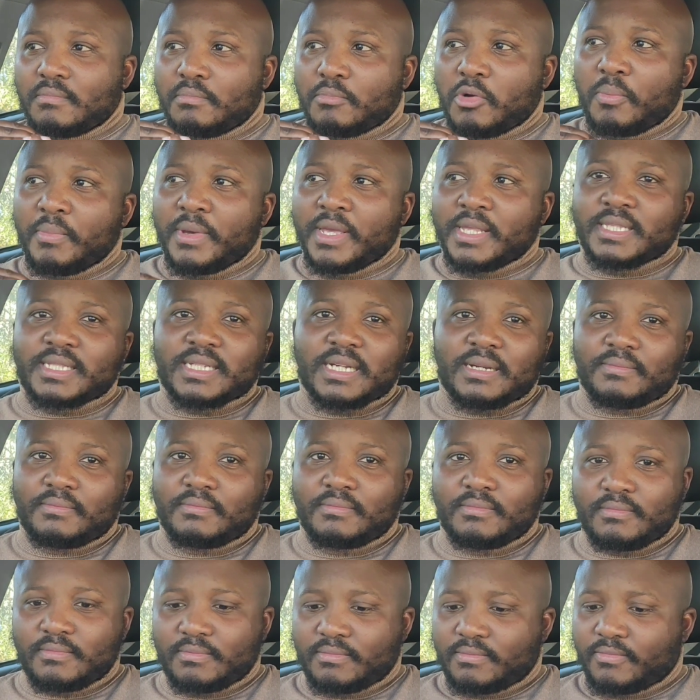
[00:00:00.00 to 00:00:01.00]
momentum
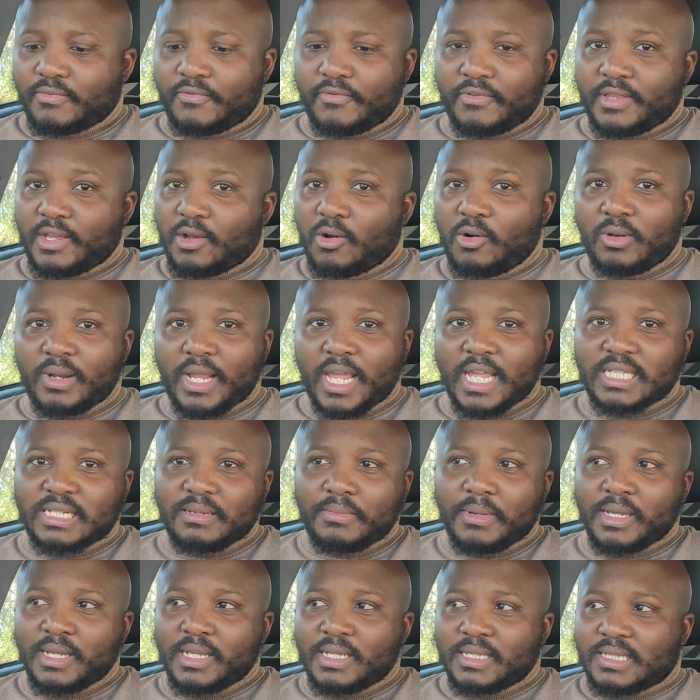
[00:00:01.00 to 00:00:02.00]
for the whole
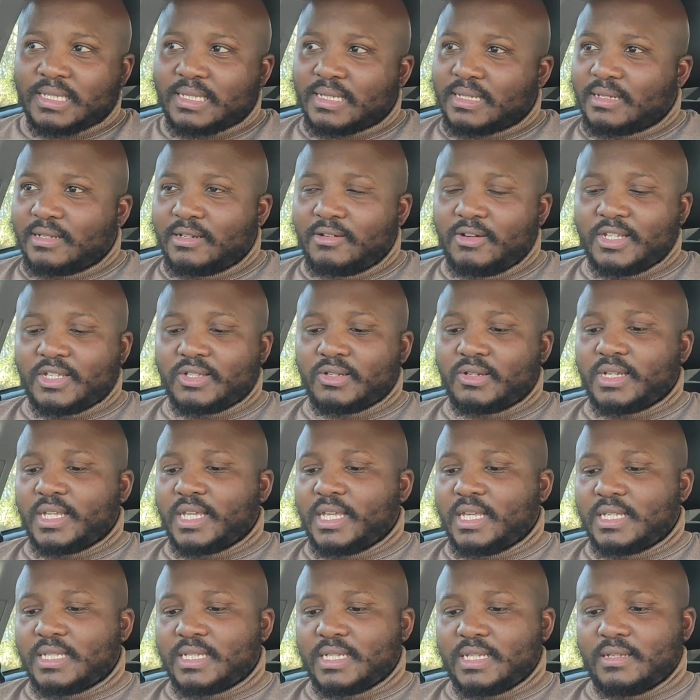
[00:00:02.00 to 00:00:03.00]
80 minutes. No, it's not
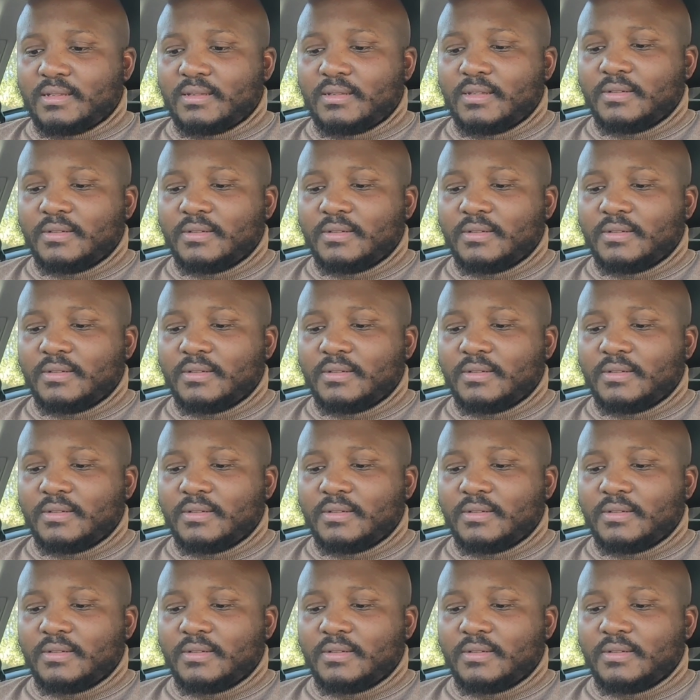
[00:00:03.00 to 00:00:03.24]
easy.